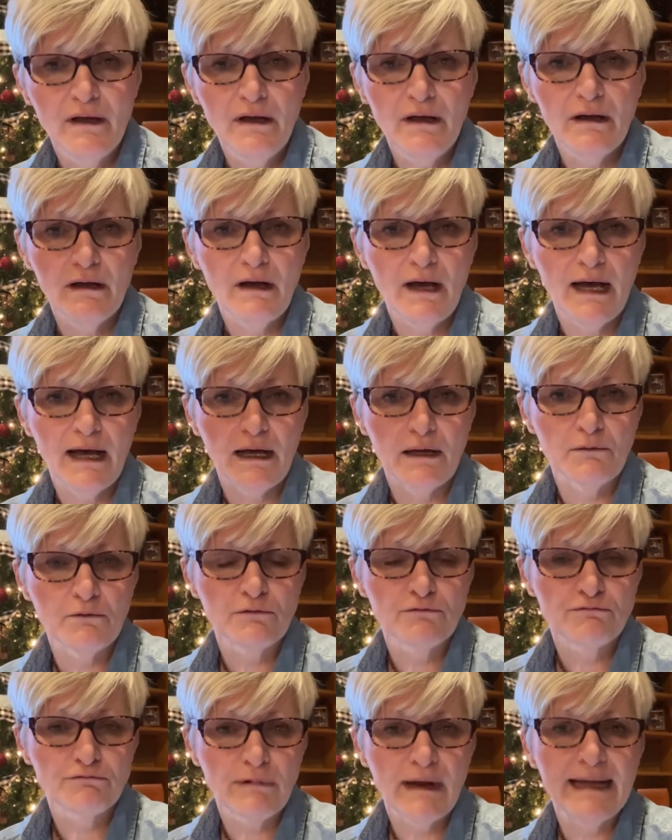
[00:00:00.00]
uh,
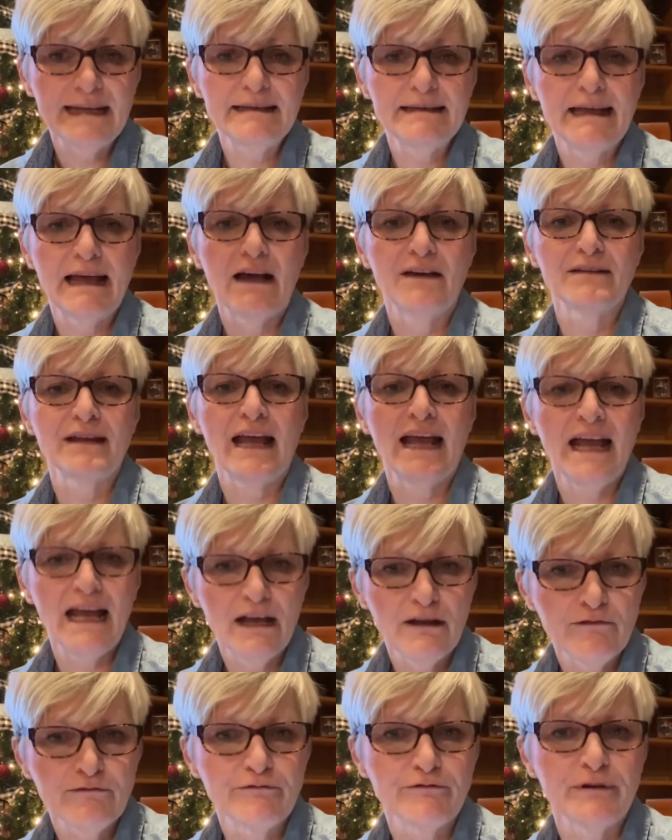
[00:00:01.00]
write down
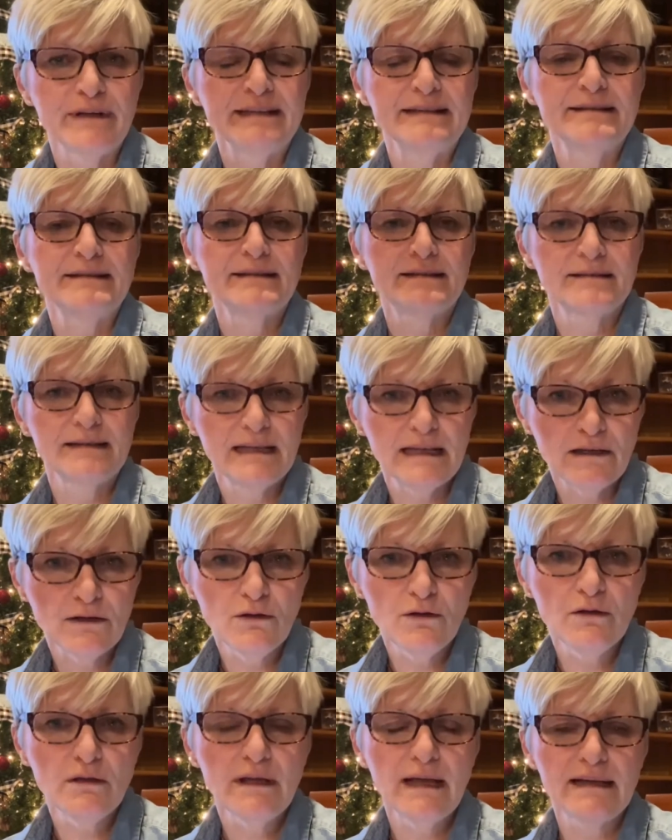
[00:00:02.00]
every
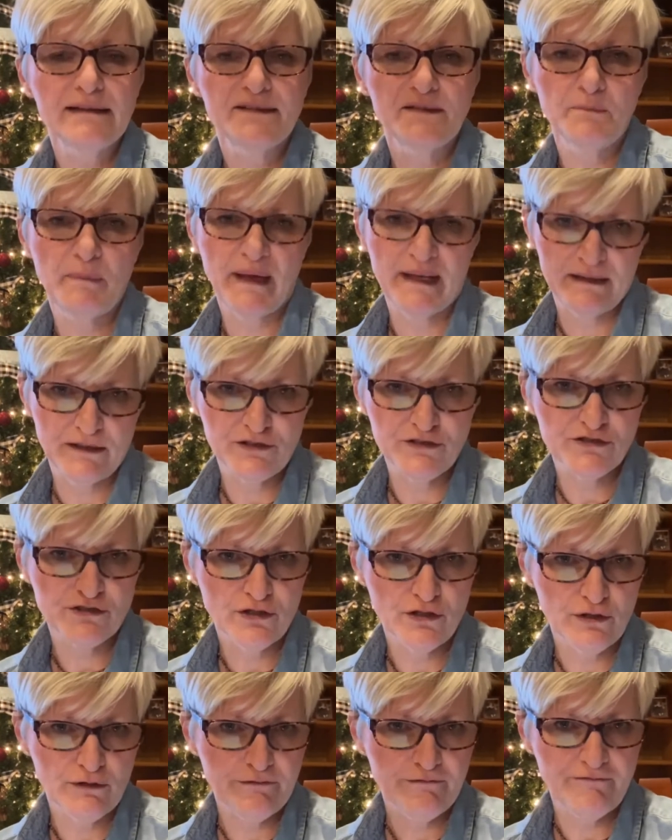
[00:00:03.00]
single
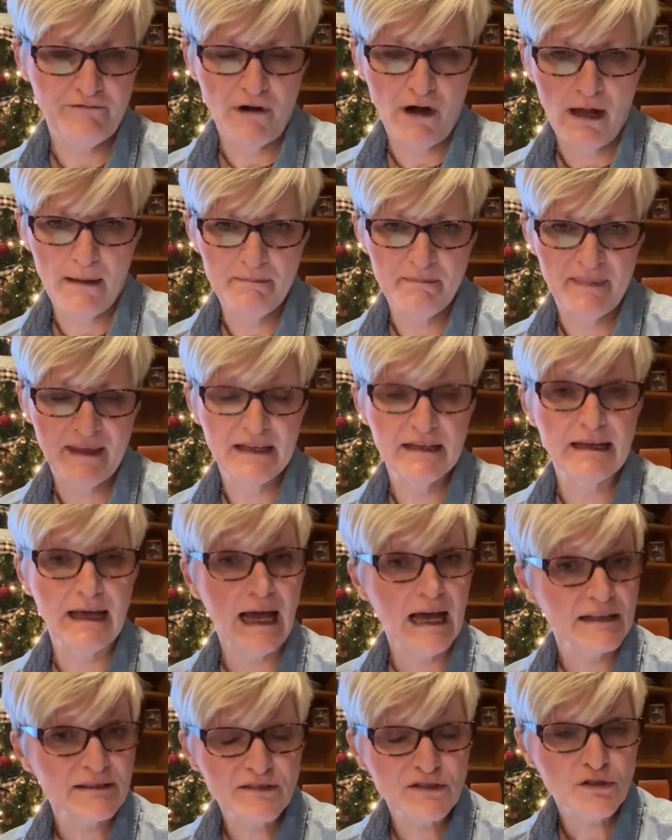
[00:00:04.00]
expenditure from the
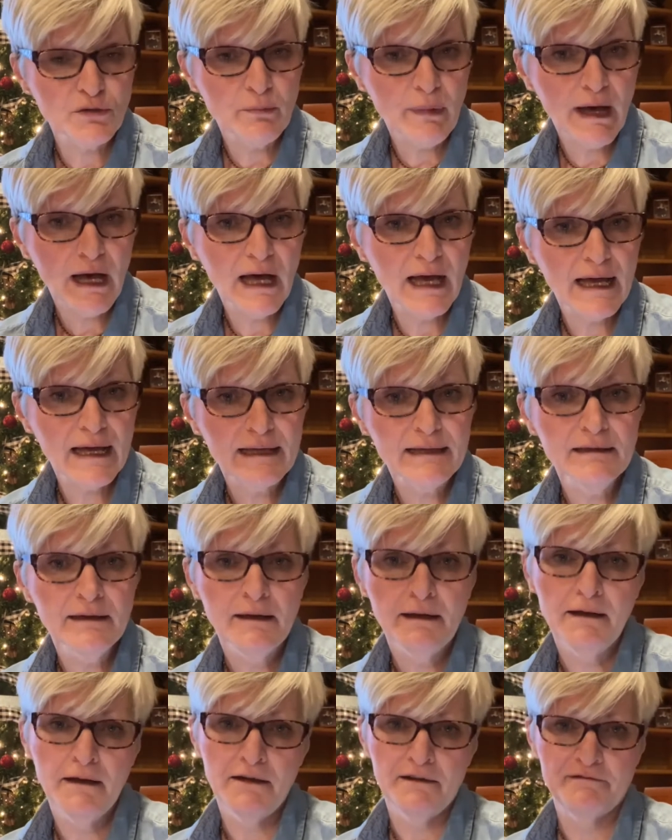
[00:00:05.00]
gas you buy,
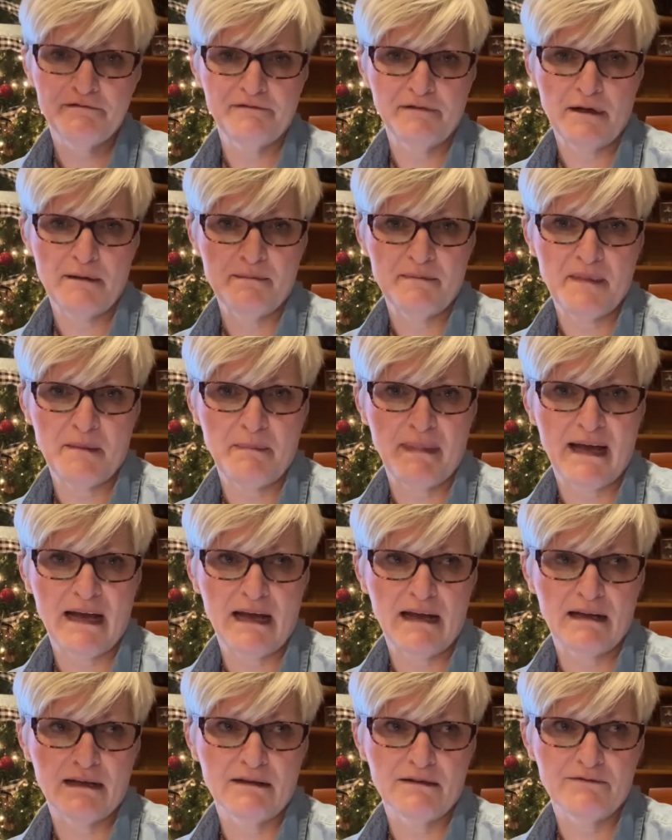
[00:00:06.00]
from the
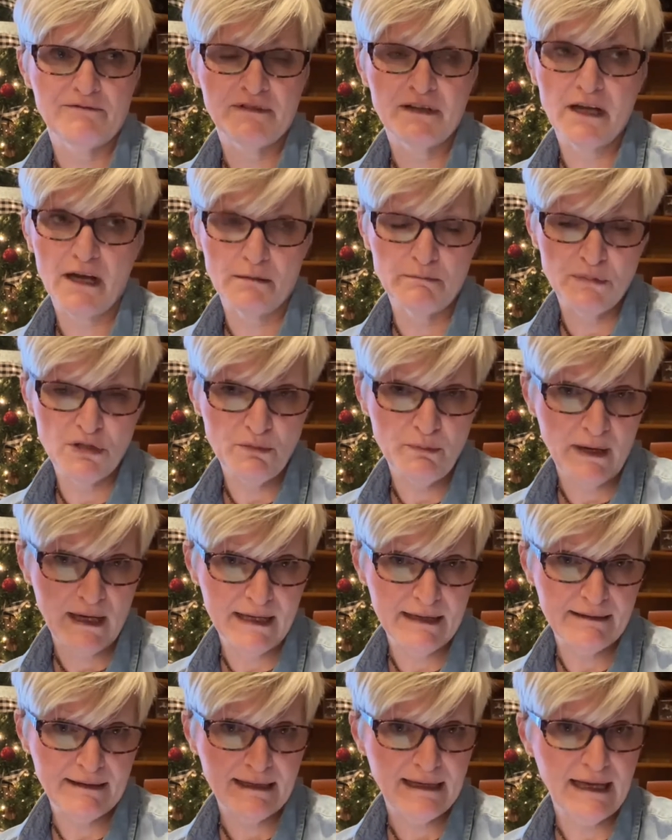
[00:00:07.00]
pack of gum you buy
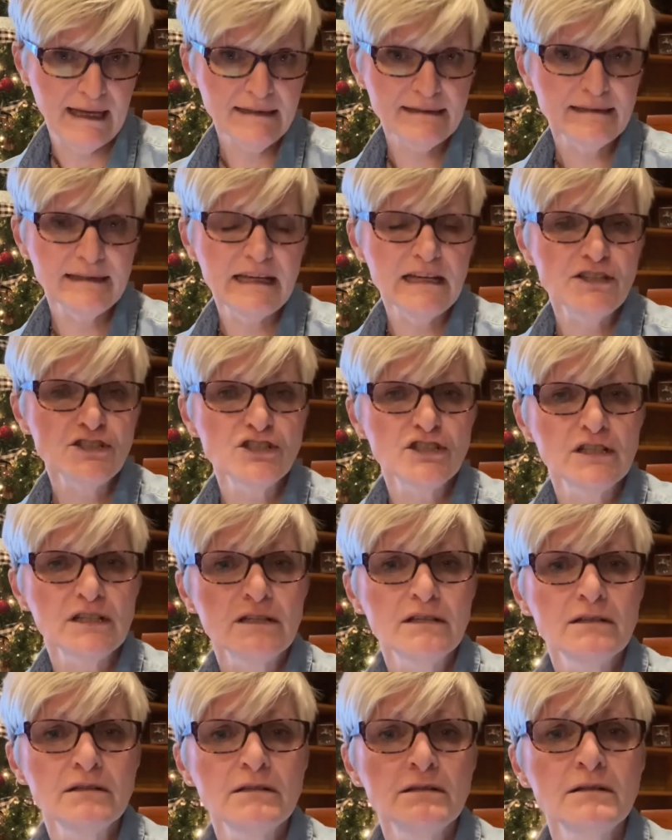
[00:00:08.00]
at the gas
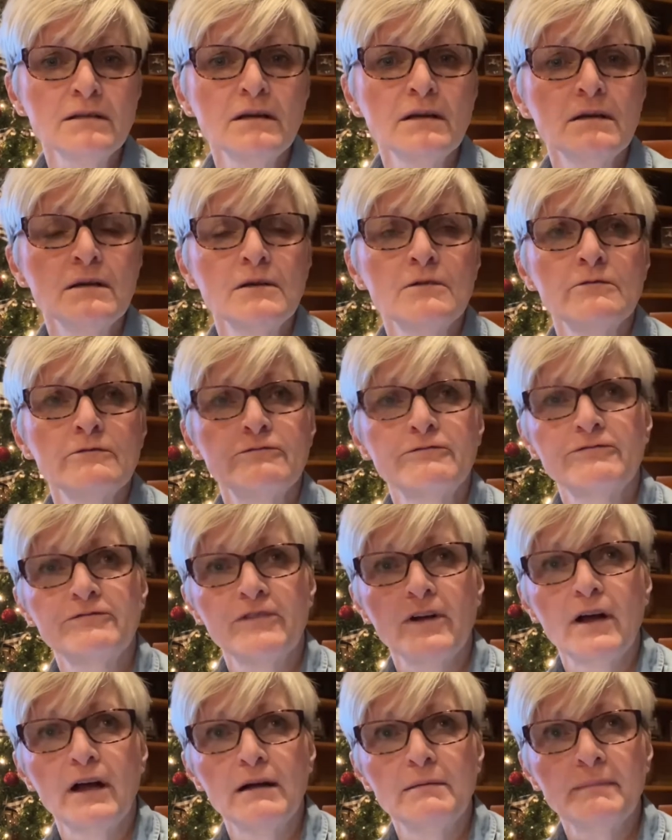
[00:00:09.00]
station,
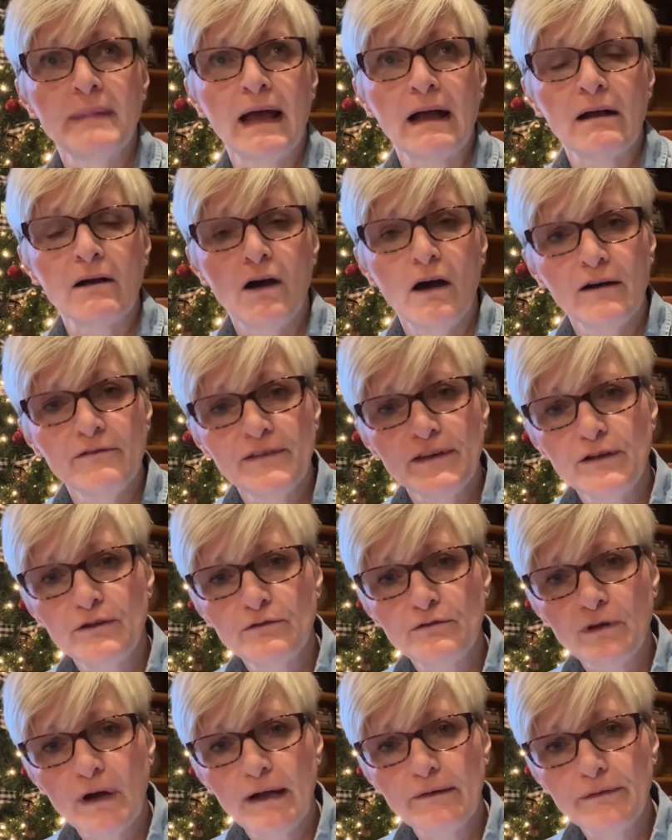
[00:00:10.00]
from that coffee you
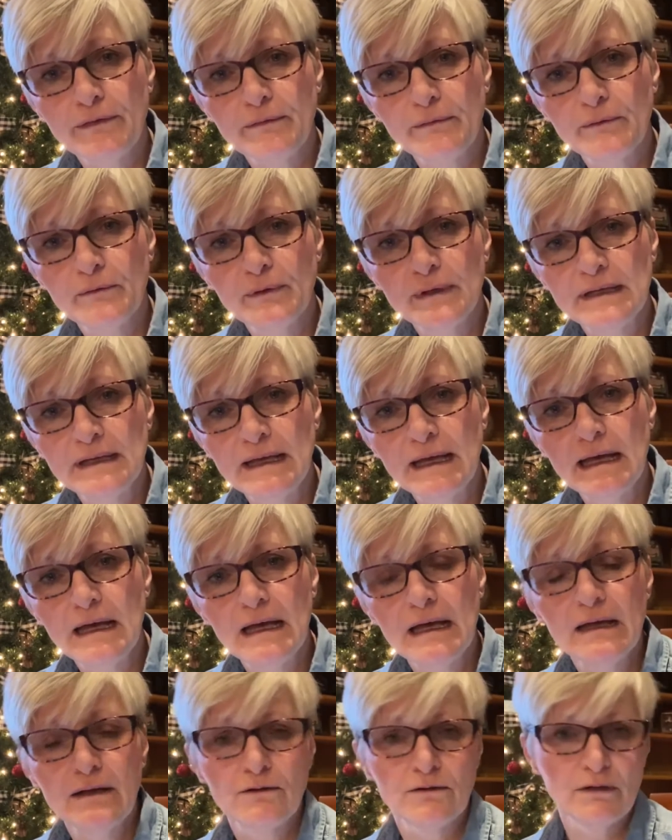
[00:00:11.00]
drive through and
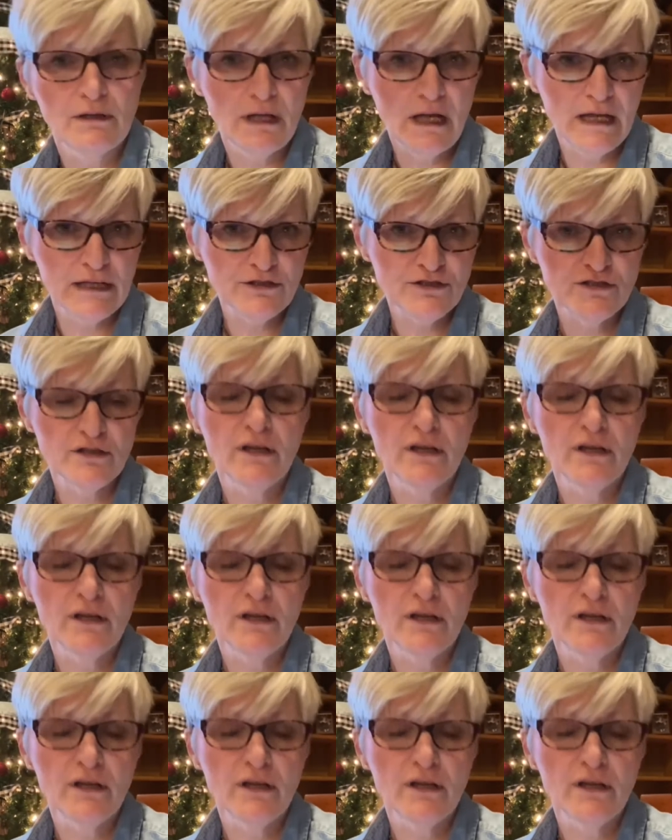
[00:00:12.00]
get, or lunch.